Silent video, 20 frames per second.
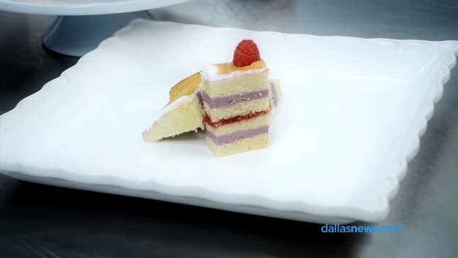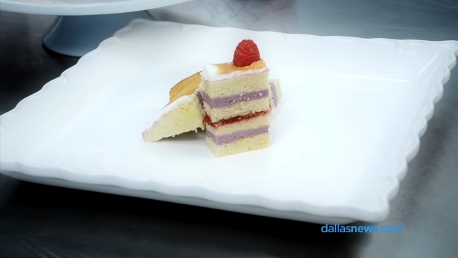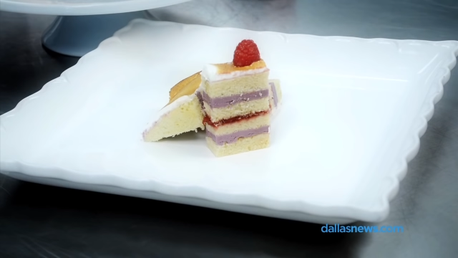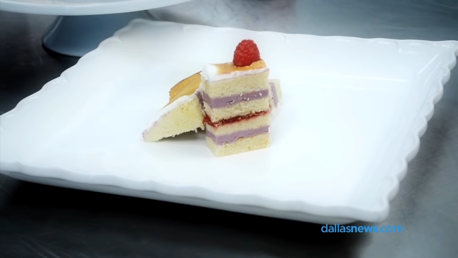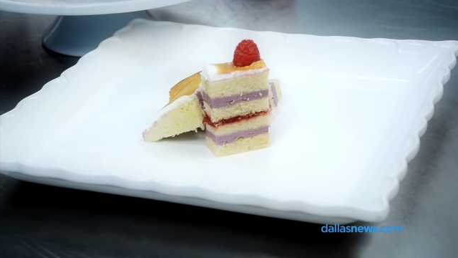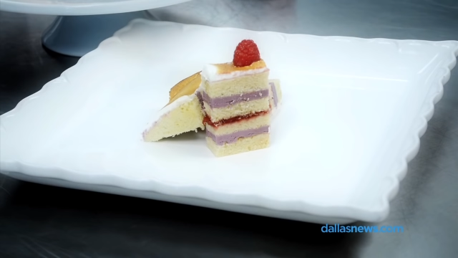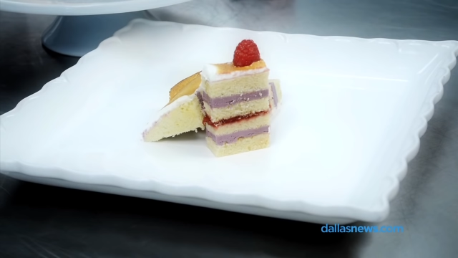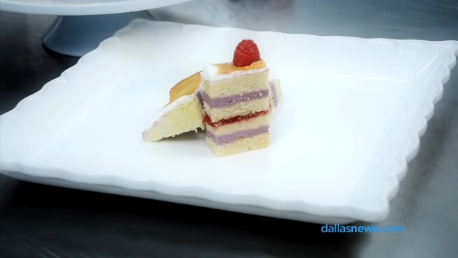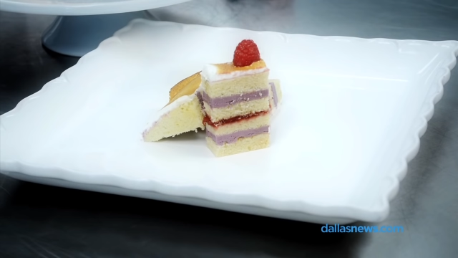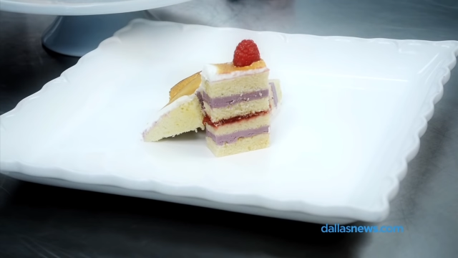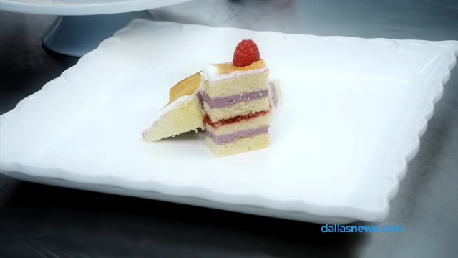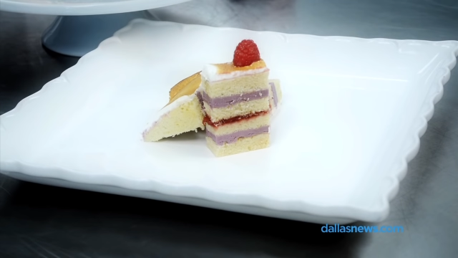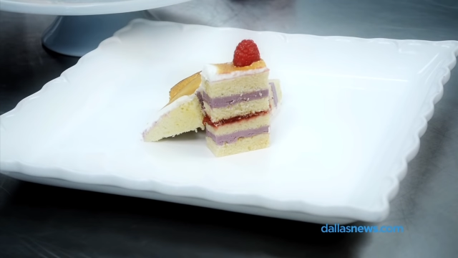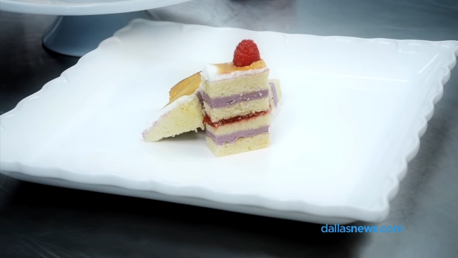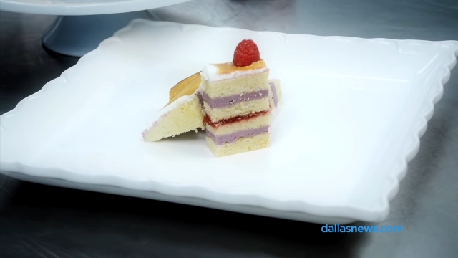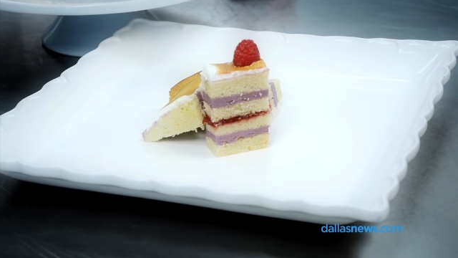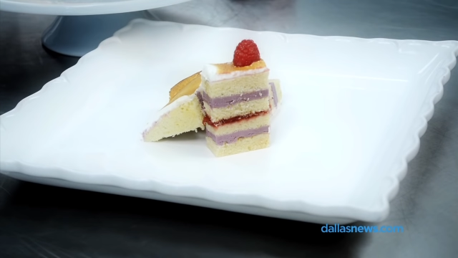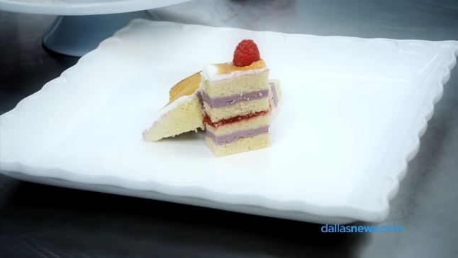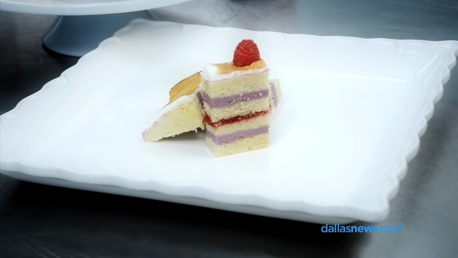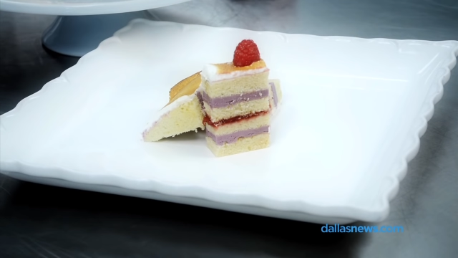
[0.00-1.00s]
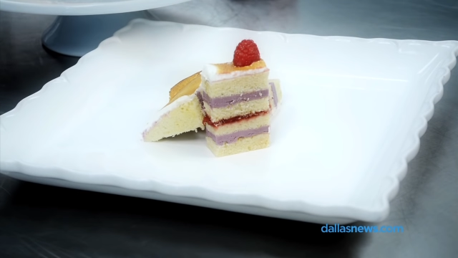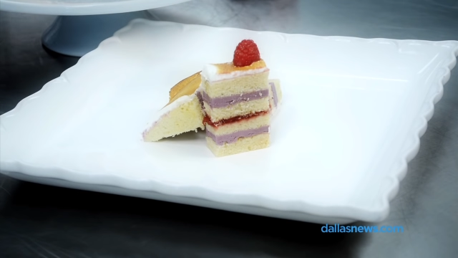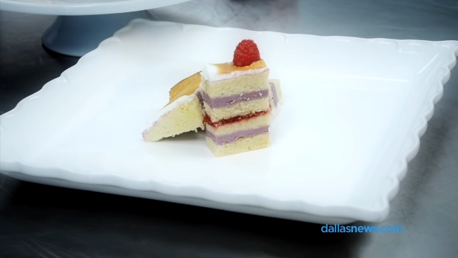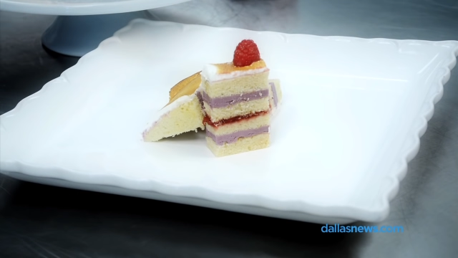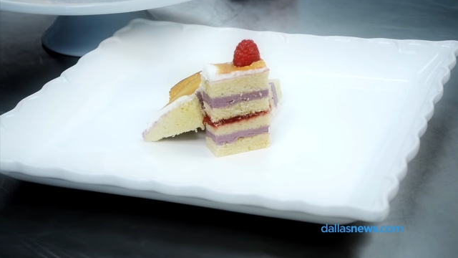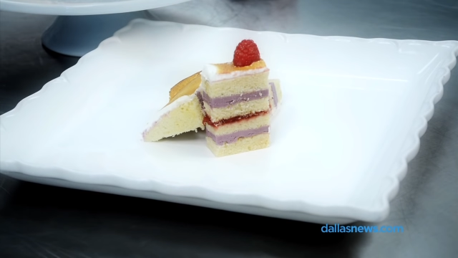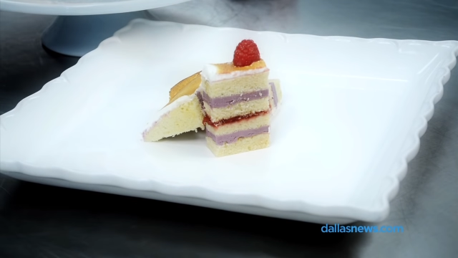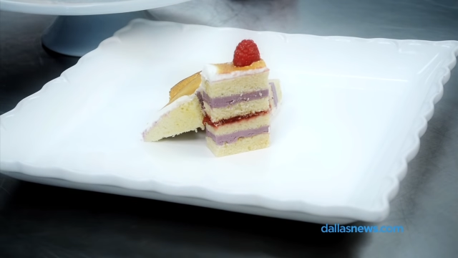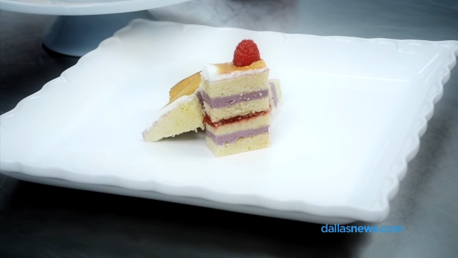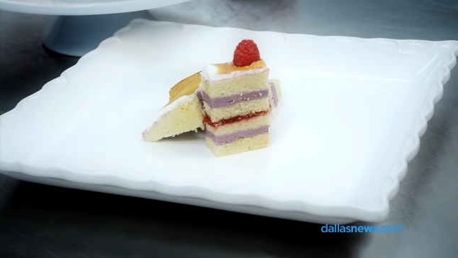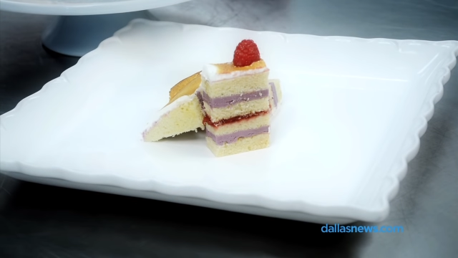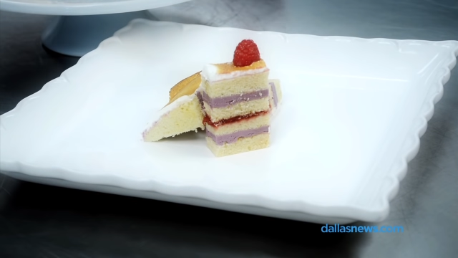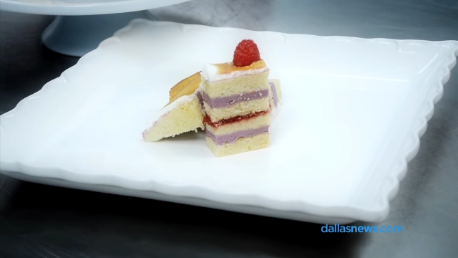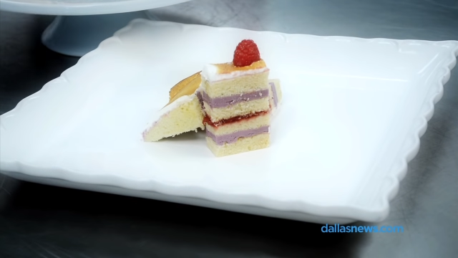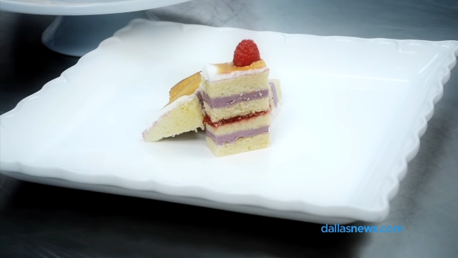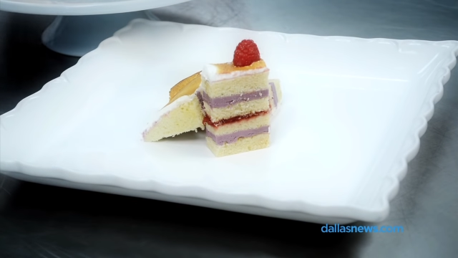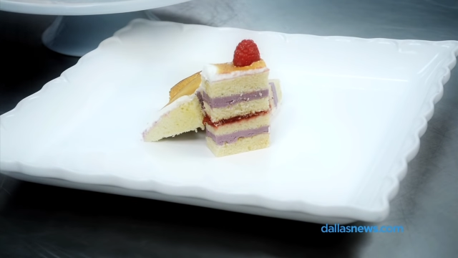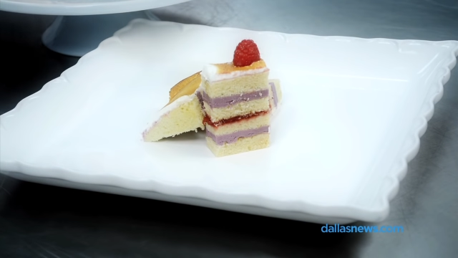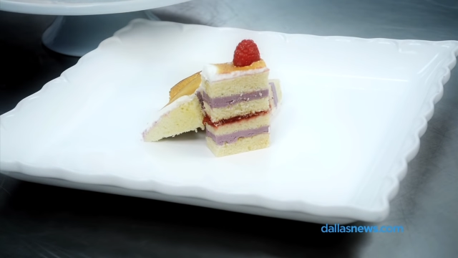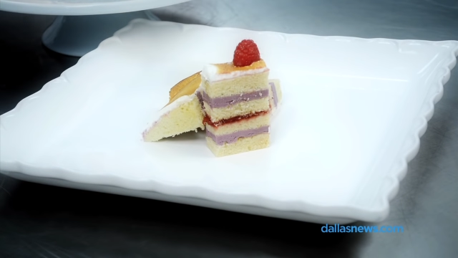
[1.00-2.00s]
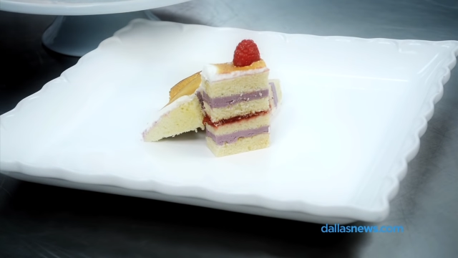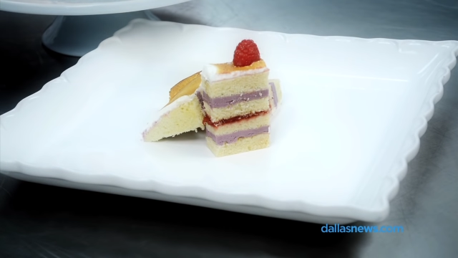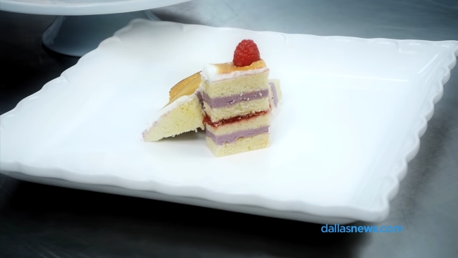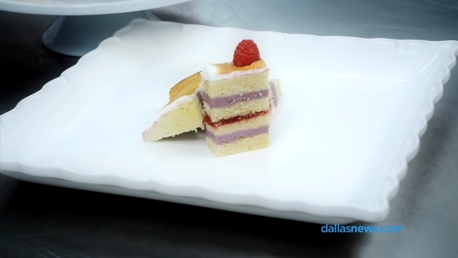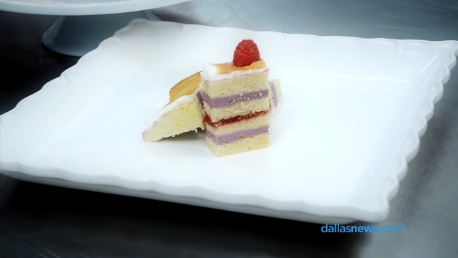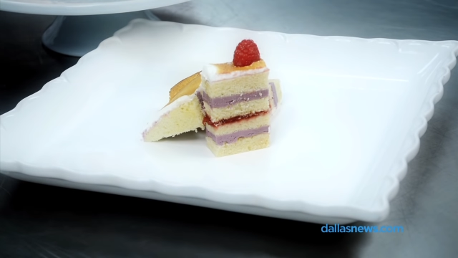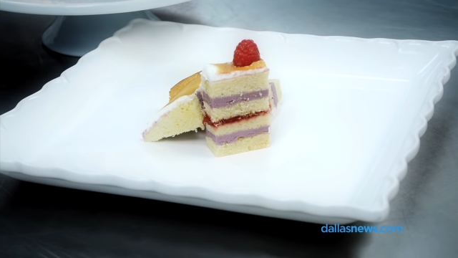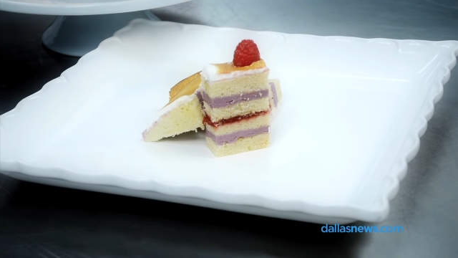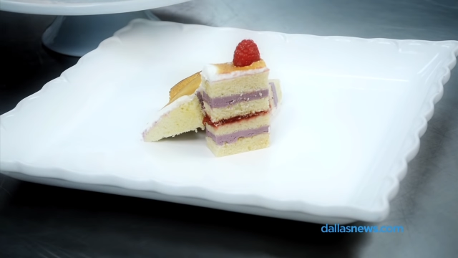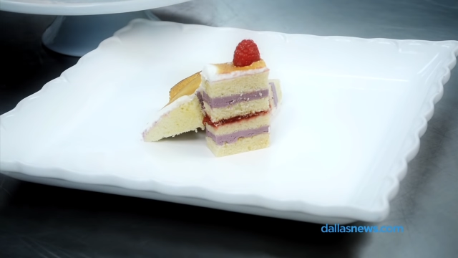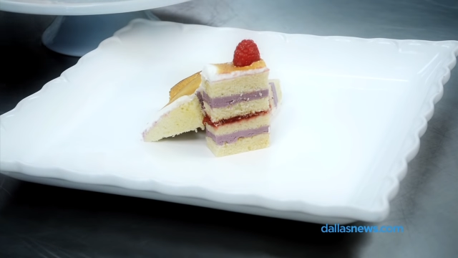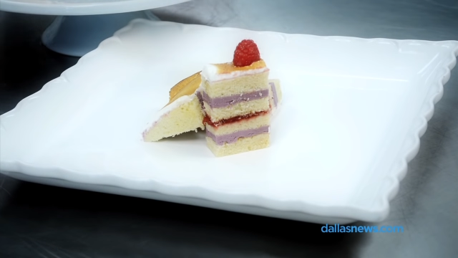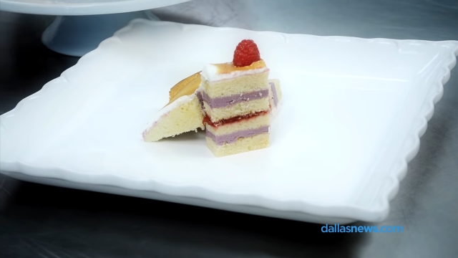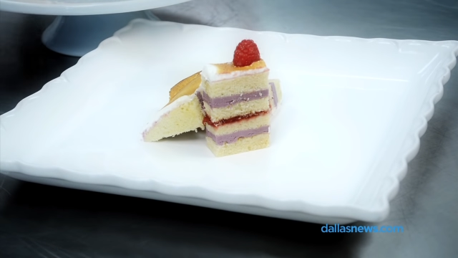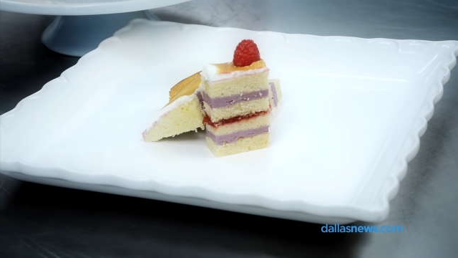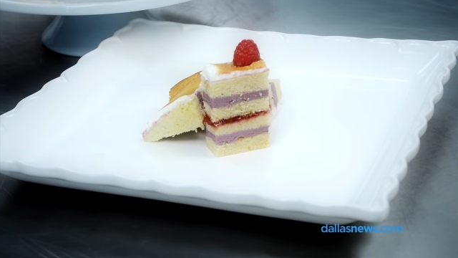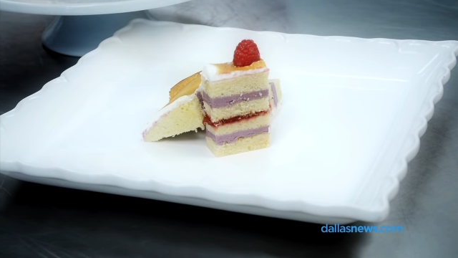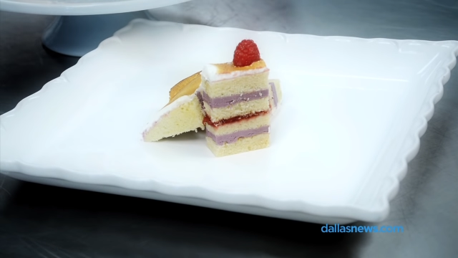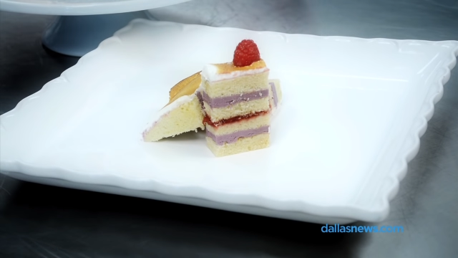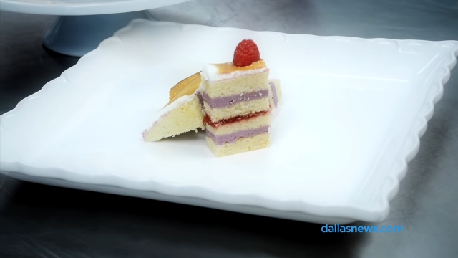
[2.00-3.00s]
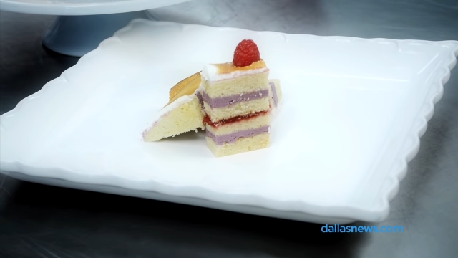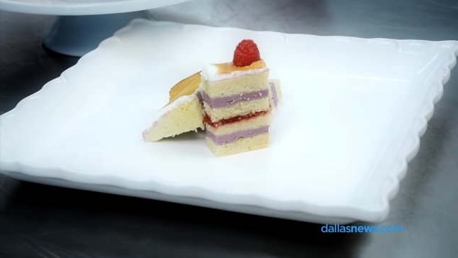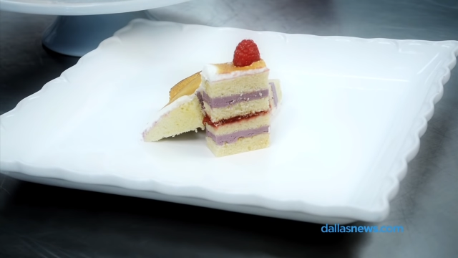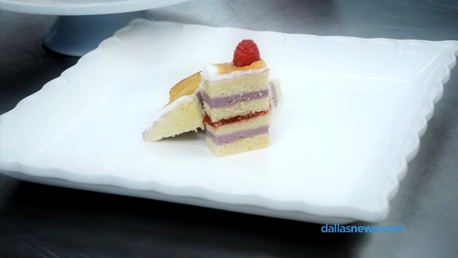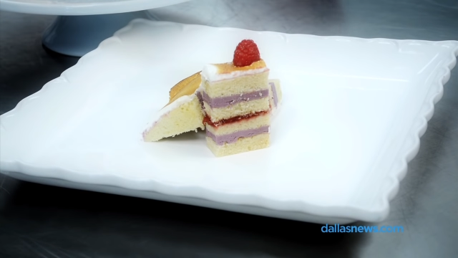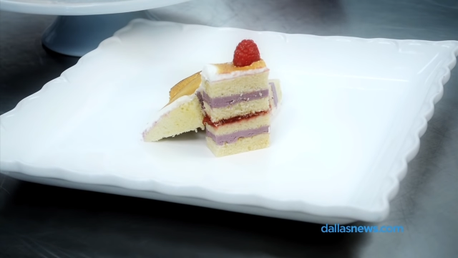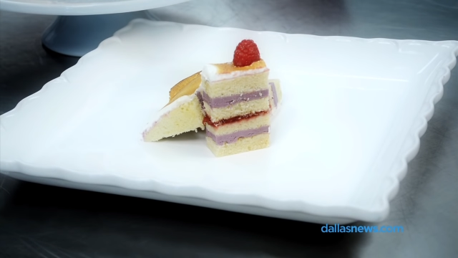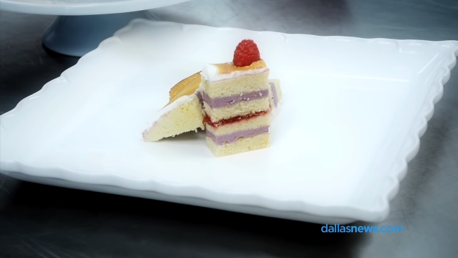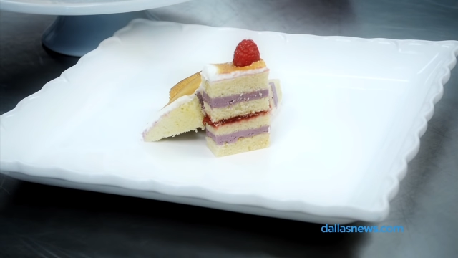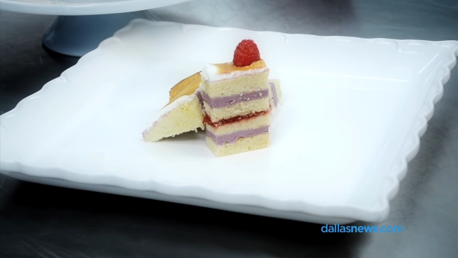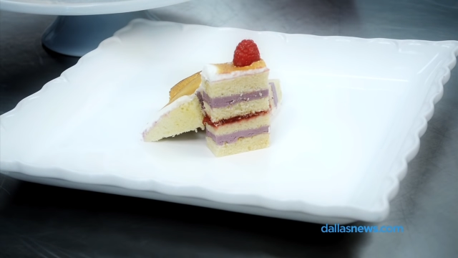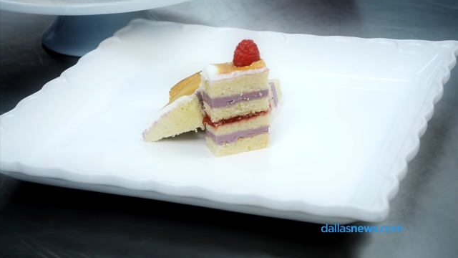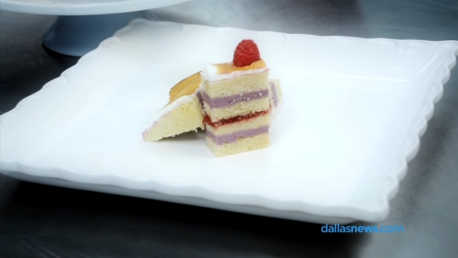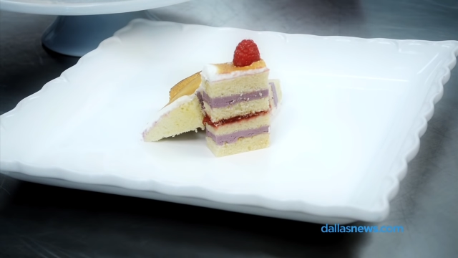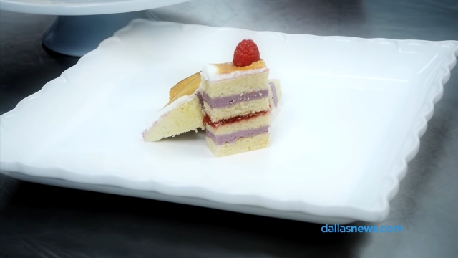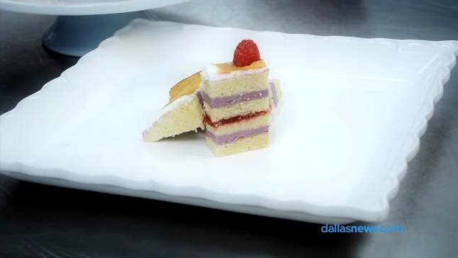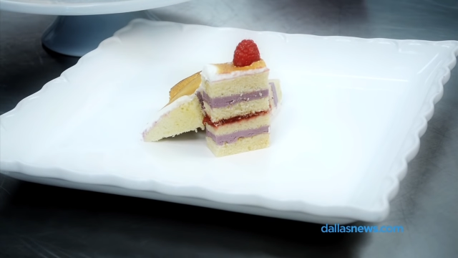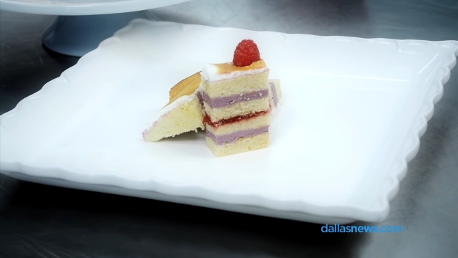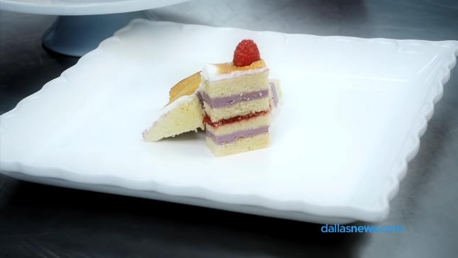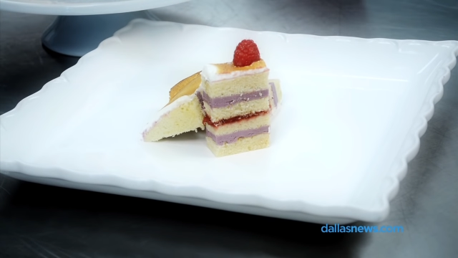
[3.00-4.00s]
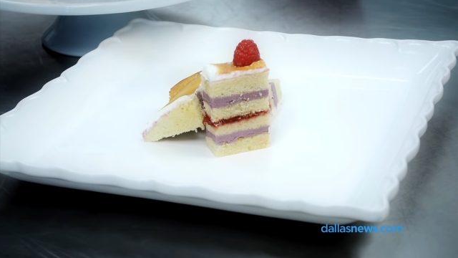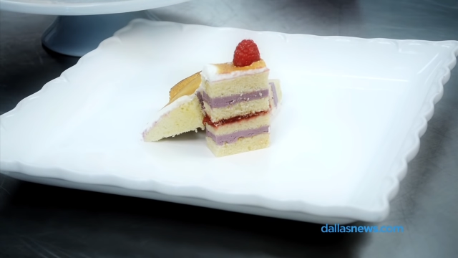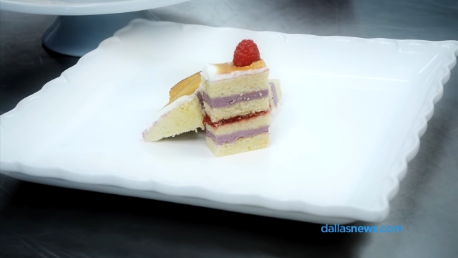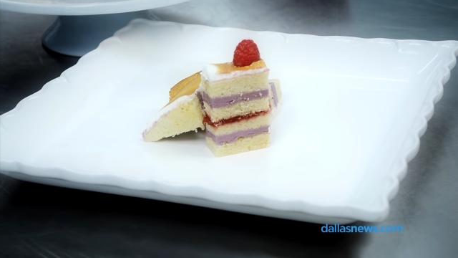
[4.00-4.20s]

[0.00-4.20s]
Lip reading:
(no speaker visible)